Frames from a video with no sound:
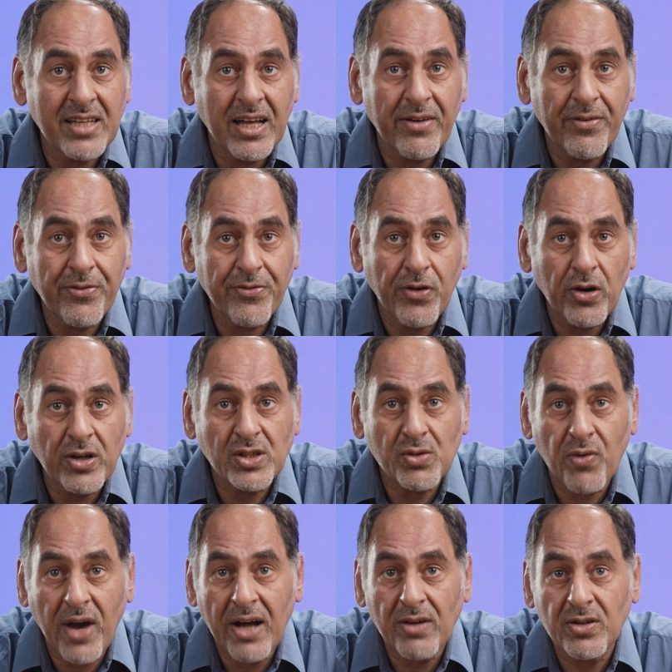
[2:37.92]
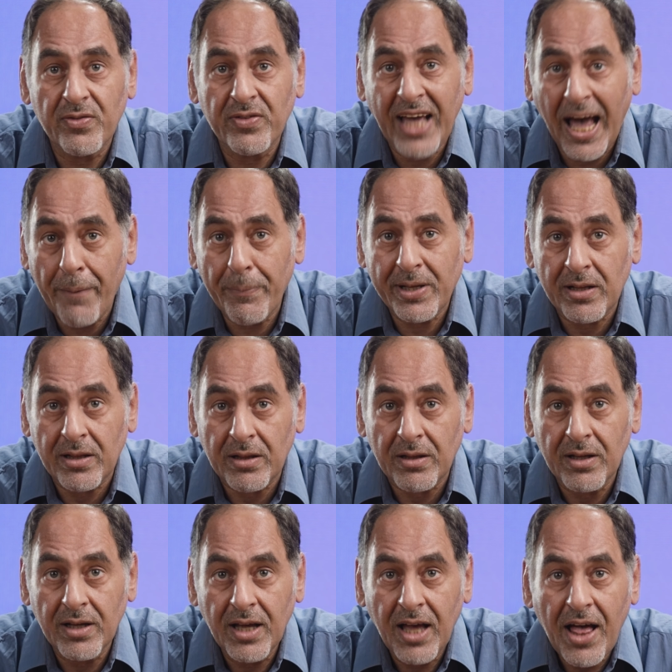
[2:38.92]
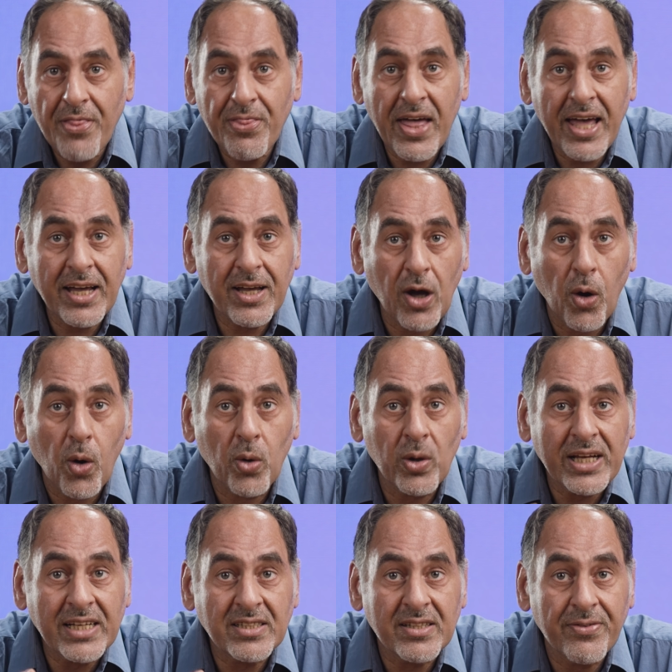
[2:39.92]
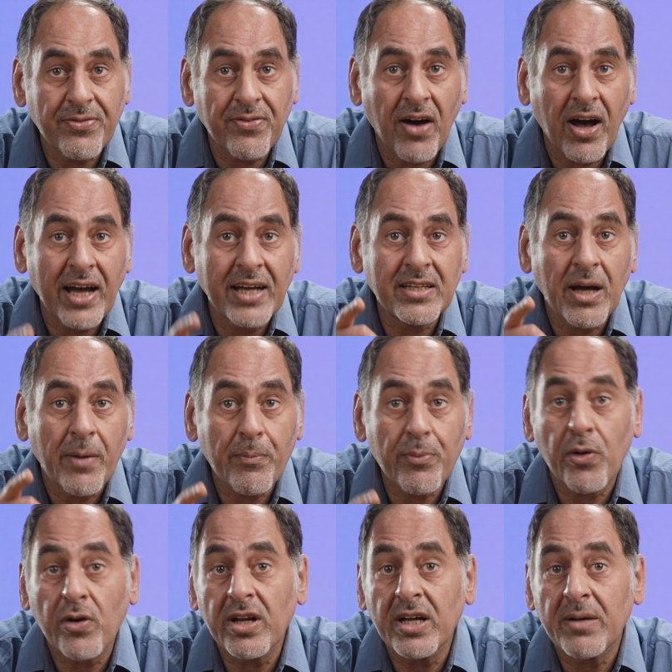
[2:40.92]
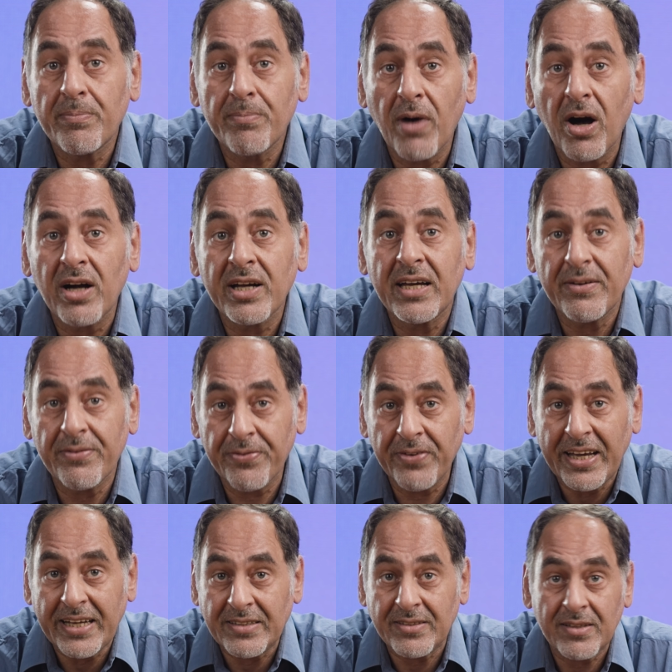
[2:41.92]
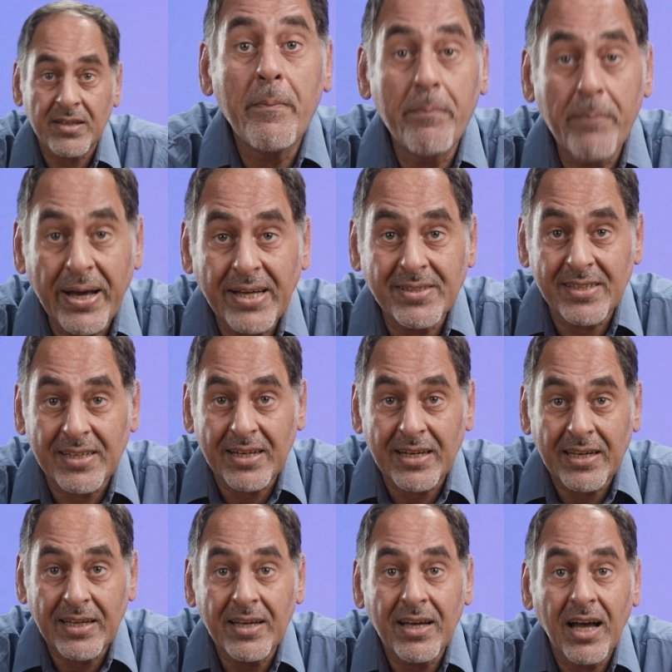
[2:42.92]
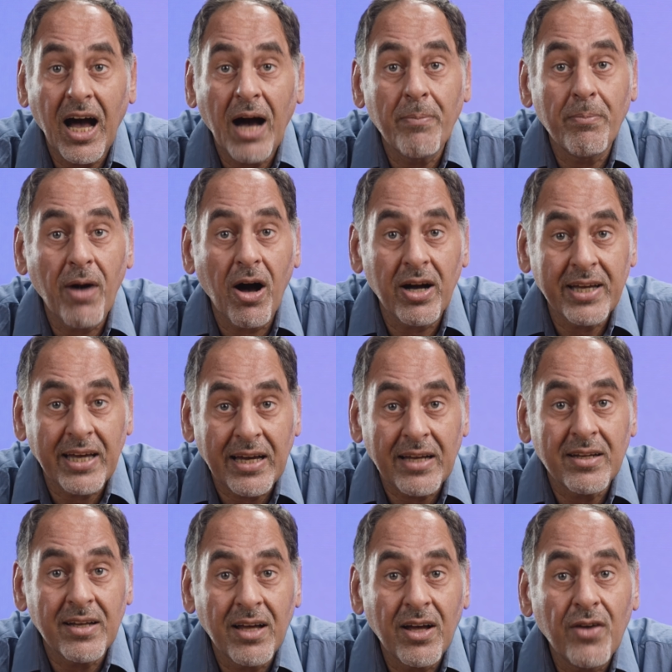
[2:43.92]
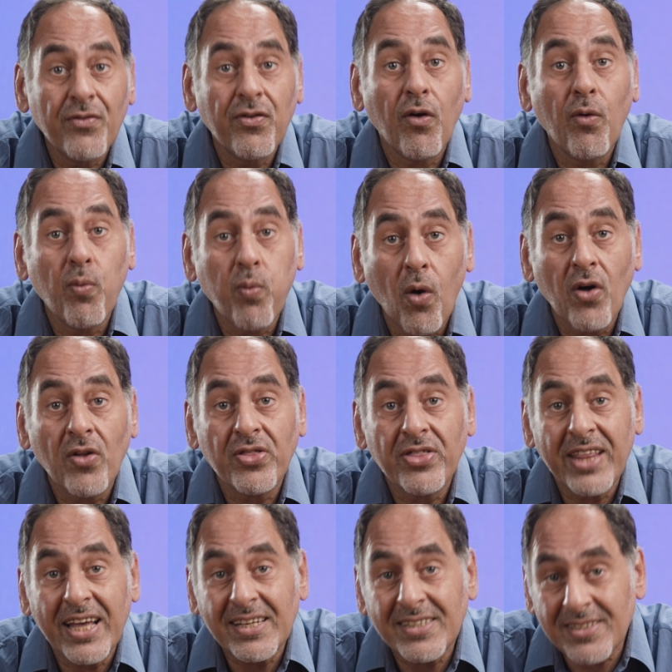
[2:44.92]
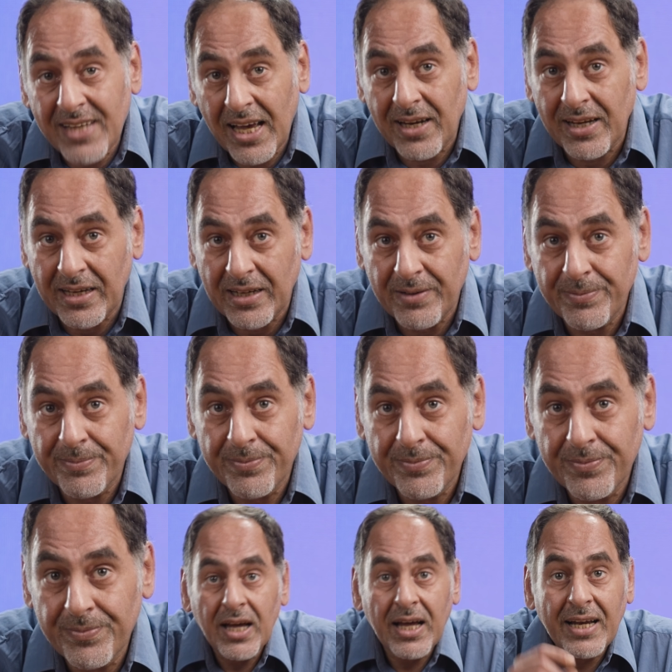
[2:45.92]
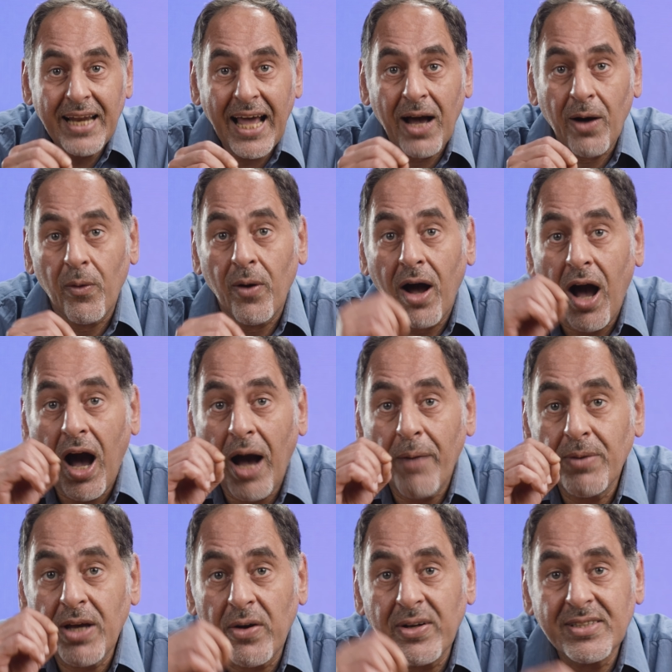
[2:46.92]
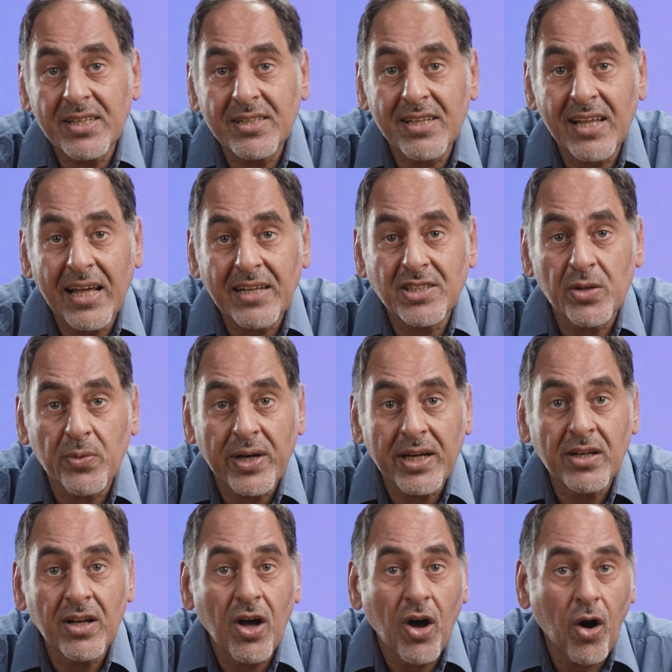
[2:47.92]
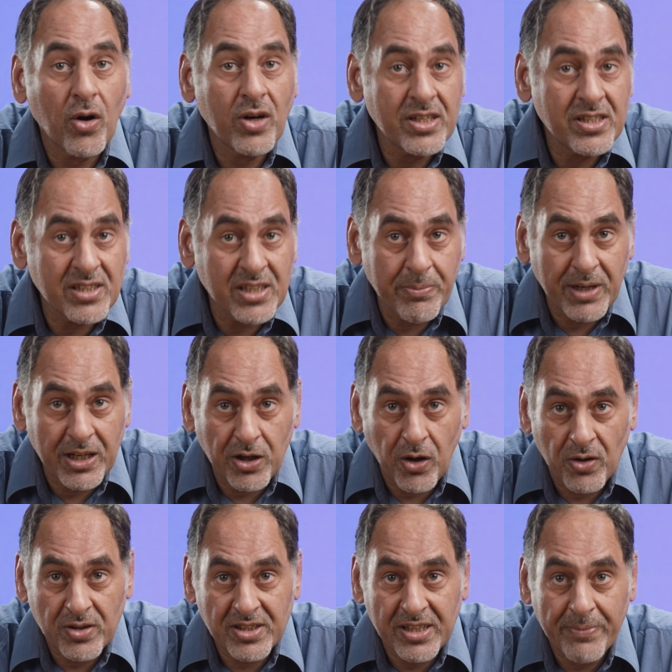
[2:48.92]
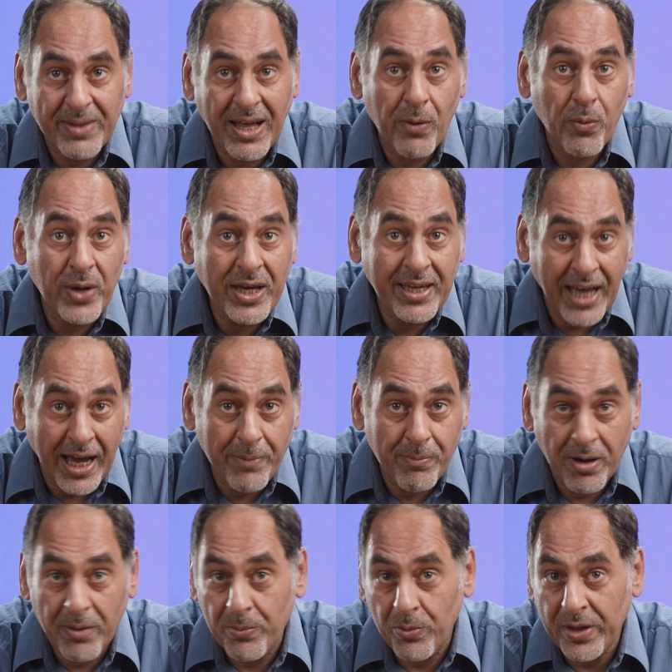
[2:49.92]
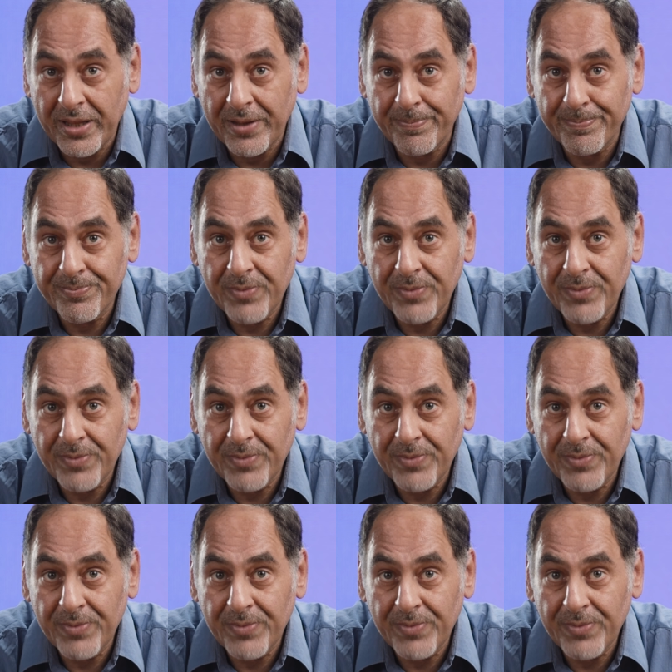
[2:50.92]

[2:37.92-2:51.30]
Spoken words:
their first round of capital, their goal is to find product market fit, basically a market for what they're selling. Now, I'm going to let you in on a similar concept that we came up with: